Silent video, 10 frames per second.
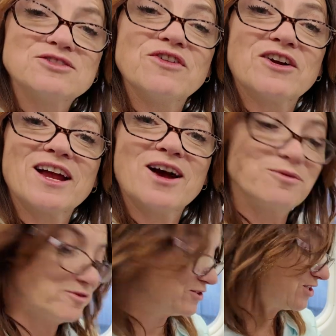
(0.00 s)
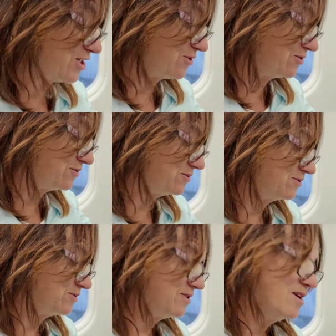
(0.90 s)
That's very helpful too.
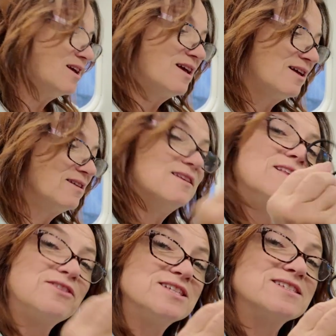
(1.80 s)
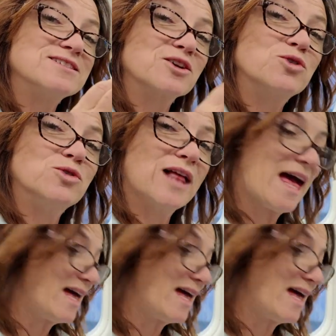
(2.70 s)
This is a cool